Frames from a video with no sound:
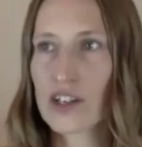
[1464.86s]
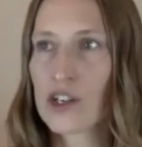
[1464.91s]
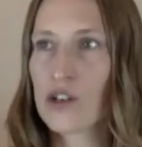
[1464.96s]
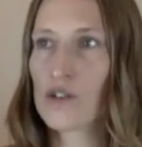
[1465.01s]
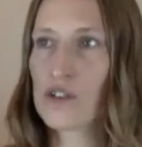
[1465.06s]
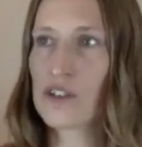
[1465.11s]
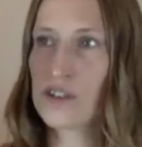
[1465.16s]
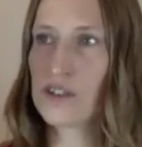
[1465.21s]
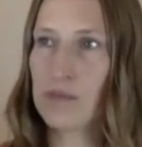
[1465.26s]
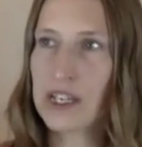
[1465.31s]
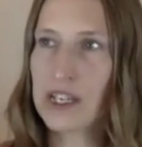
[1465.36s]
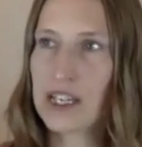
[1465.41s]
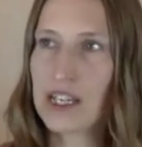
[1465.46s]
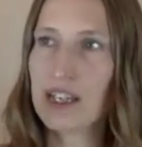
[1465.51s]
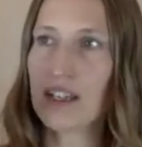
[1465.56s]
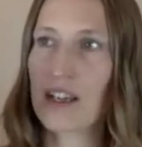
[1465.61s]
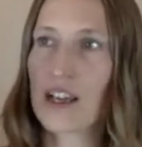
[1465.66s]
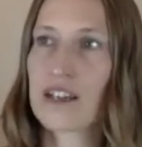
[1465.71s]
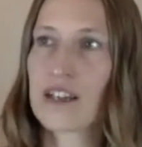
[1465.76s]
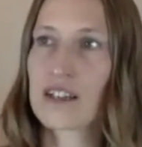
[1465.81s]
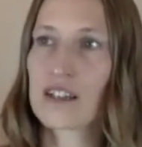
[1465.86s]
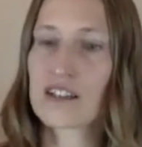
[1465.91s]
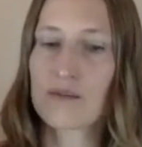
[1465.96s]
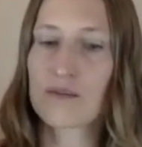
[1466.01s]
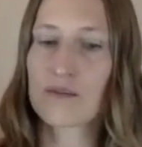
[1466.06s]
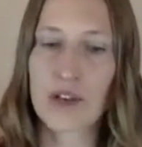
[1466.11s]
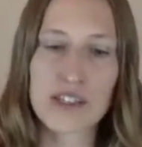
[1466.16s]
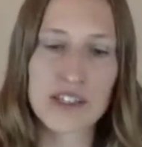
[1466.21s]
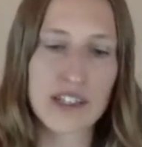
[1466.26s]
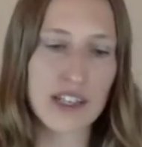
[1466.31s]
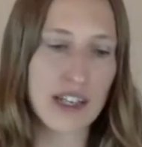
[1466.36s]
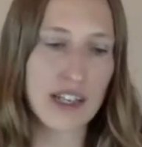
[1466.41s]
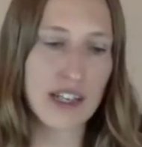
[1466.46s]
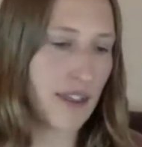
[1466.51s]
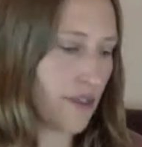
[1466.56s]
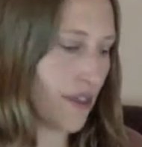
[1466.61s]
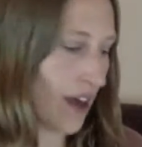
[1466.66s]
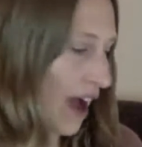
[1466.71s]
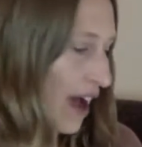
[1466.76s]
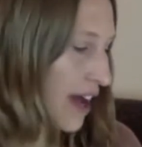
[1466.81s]
who's speaking and expressing.
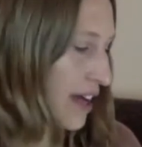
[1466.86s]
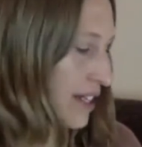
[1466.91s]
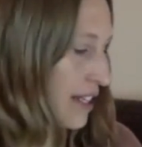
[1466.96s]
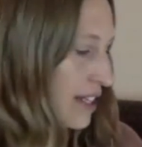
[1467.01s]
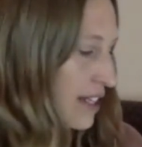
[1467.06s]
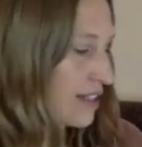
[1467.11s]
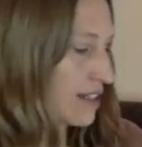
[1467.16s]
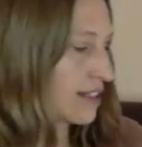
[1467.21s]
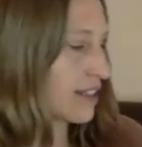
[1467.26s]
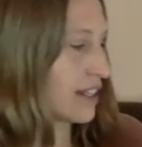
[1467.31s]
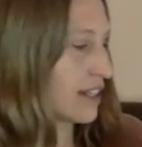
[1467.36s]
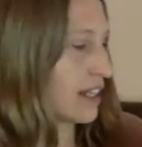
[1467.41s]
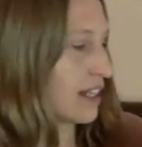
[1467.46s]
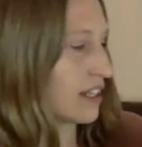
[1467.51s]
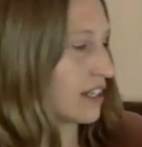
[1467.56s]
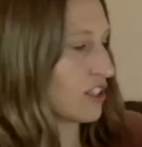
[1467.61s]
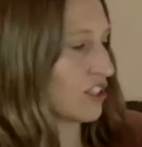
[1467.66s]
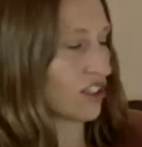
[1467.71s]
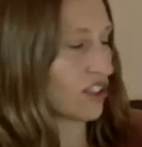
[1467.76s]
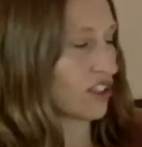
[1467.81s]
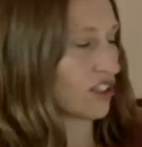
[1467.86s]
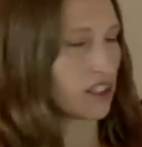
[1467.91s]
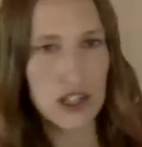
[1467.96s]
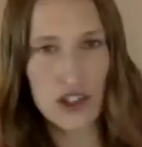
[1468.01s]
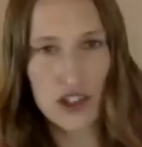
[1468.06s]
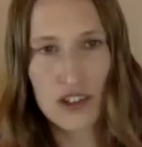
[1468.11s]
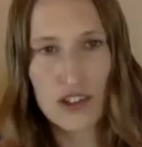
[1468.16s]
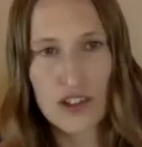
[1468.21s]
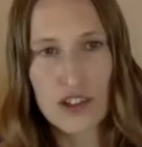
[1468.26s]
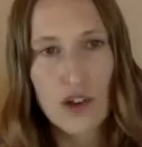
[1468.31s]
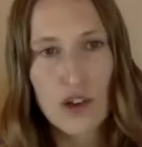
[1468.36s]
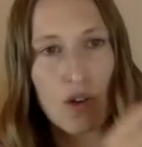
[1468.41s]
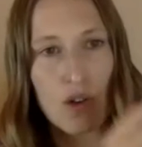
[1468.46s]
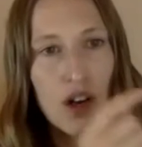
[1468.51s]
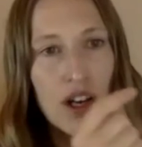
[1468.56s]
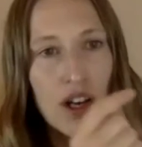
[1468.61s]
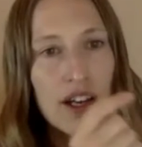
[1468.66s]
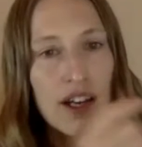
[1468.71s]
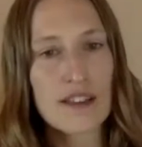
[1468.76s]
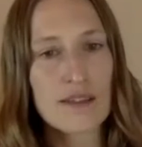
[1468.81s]
That is in your nature. So
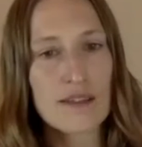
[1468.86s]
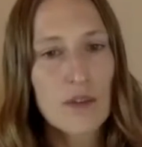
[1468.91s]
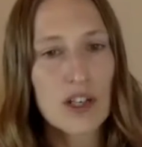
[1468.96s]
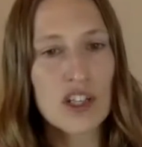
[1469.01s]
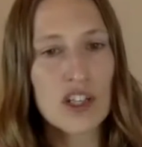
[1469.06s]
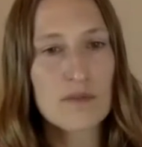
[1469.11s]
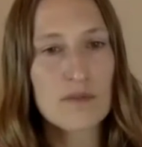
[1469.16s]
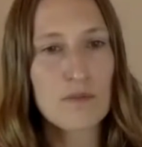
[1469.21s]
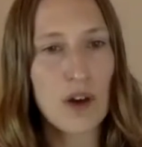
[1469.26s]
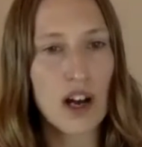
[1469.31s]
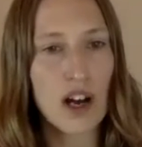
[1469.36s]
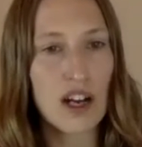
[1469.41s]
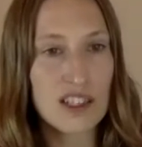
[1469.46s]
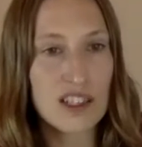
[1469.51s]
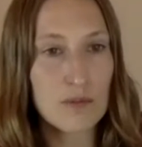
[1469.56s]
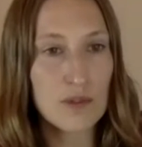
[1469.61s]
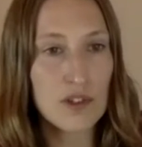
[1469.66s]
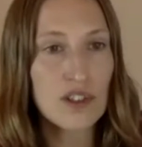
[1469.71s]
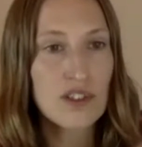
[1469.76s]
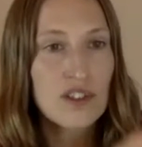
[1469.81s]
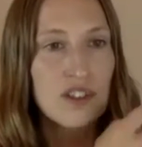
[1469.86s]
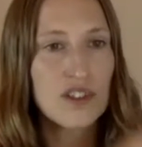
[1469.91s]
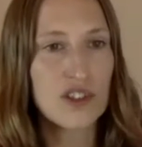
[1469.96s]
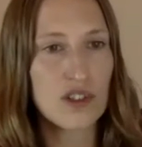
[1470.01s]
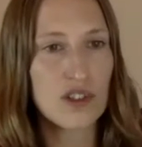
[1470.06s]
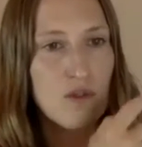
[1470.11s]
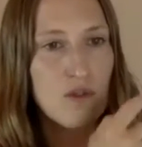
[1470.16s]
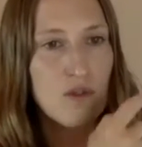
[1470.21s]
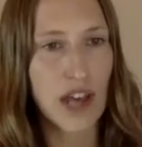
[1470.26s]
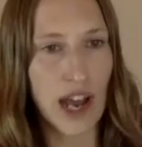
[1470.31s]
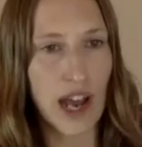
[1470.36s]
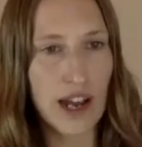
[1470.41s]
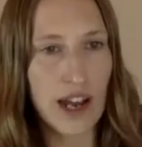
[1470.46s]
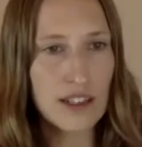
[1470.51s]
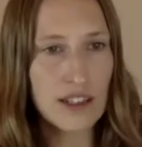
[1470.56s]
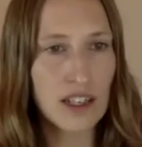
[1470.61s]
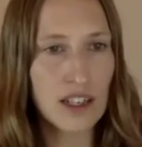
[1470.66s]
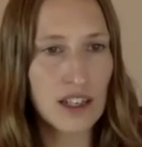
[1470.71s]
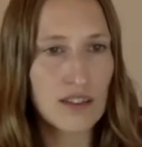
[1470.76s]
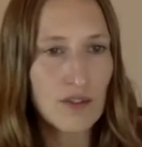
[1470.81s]
as much as possible to do that,
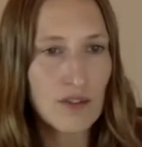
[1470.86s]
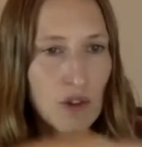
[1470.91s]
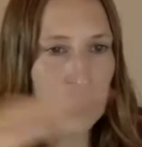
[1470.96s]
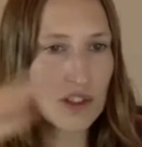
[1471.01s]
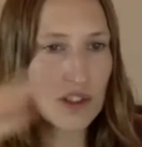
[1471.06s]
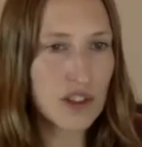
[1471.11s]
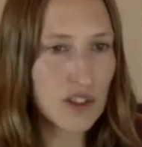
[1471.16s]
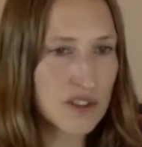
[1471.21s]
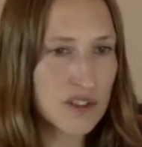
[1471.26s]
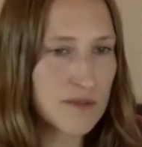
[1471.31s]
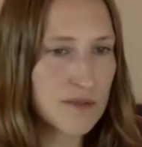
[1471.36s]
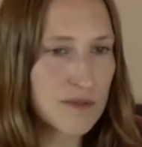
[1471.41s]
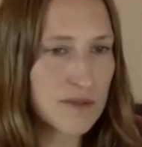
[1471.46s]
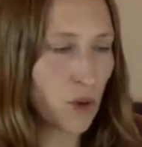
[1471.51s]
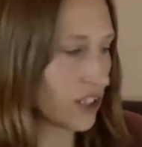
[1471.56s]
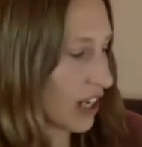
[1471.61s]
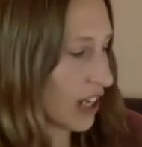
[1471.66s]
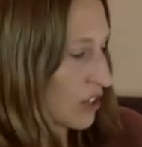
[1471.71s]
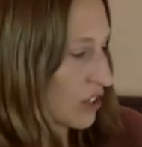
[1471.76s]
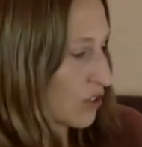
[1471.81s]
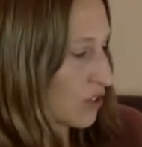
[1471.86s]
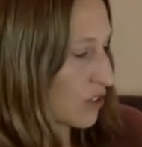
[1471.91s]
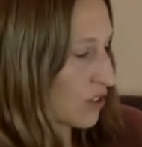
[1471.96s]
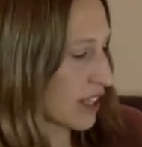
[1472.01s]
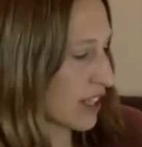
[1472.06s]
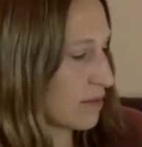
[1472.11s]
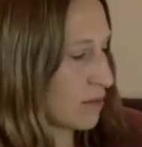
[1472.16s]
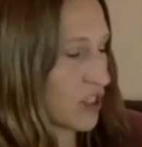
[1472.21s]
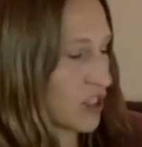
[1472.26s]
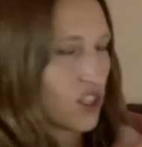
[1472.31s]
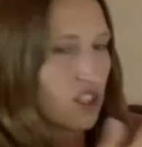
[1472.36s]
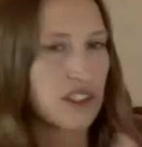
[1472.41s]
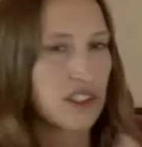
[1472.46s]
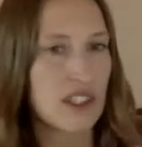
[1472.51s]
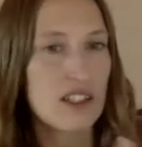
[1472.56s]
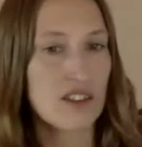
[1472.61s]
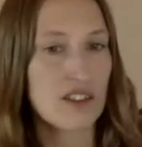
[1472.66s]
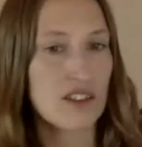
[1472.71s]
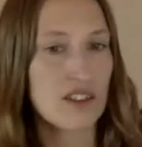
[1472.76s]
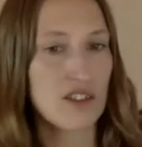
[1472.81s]
and of course there's more to your natural design, but just
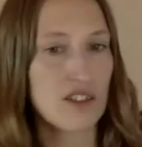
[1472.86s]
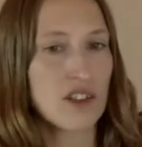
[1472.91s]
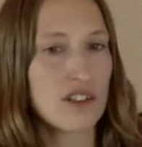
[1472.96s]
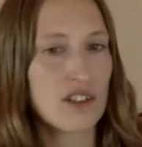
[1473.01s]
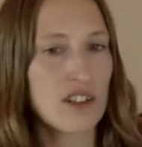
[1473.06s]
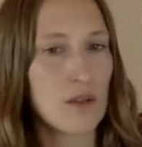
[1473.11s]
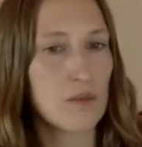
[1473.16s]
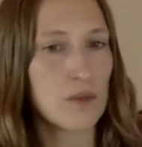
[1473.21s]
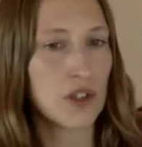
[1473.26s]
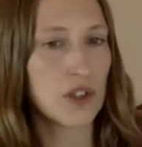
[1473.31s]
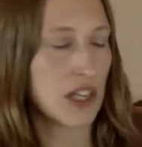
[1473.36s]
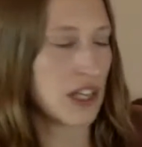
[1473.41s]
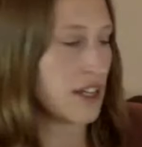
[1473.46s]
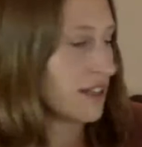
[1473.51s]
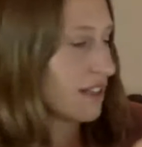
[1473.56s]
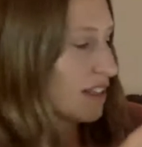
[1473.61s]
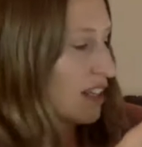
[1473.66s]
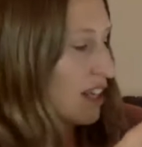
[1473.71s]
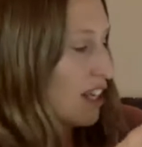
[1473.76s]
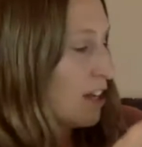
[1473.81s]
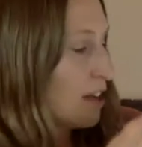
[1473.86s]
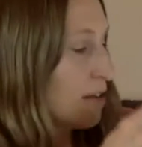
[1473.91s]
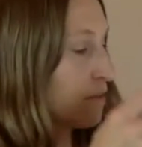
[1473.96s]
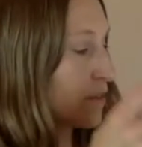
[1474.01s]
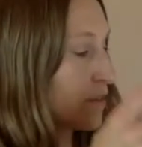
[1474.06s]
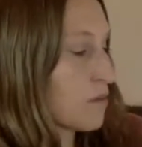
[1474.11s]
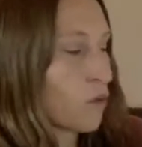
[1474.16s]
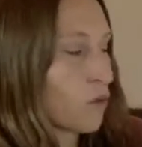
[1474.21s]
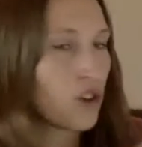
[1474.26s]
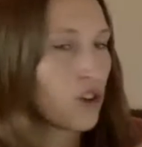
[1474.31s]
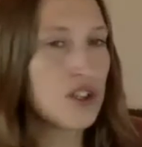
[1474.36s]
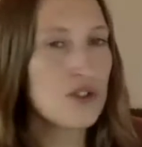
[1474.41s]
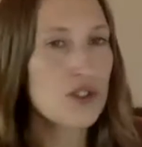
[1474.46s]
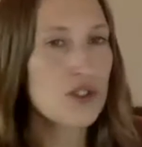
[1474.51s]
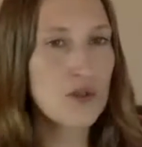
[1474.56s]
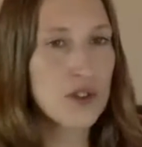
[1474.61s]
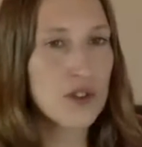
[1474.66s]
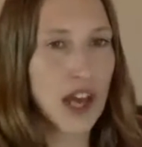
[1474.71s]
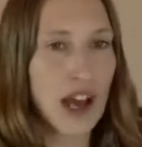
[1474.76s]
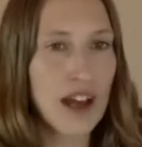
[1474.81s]
these couple of keys, the more you
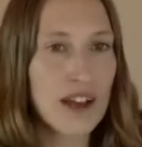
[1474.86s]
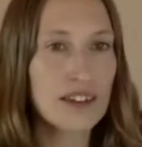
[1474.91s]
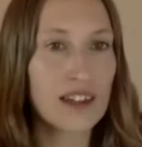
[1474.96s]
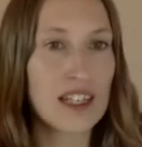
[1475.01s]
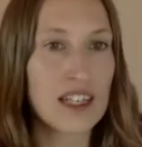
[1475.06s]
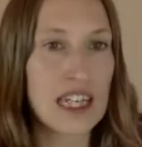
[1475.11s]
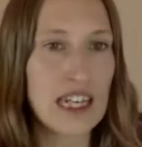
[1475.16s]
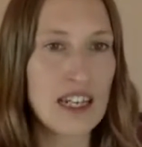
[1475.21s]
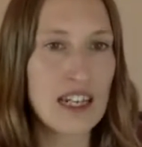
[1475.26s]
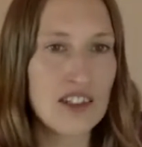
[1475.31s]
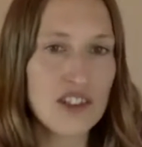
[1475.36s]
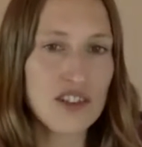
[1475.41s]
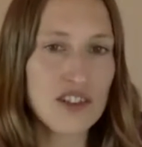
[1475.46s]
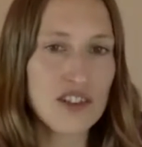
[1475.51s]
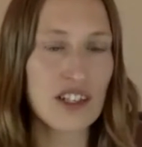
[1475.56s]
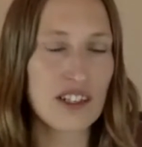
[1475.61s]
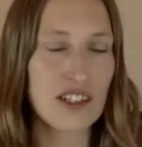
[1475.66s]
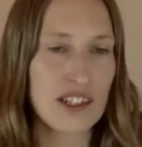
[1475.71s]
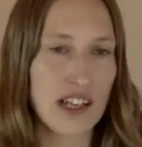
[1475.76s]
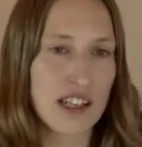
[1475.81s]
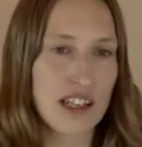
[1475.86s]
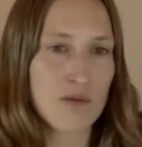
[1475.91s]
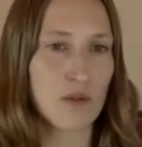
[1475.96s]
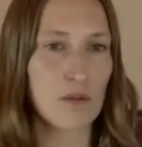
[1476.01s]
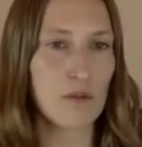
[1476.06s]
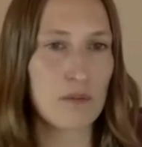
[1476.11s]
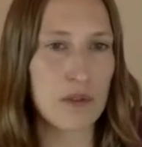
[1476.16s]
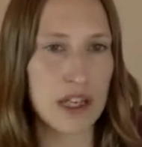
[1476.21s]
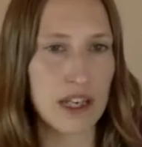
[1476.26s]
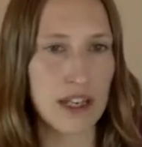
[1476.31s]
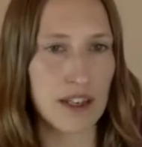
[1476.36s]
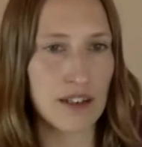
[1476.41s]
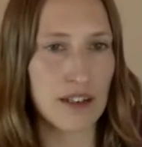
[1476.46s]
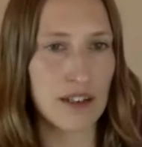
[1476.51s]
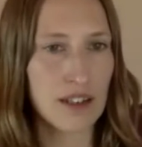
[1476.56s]
do that, the easier success will be.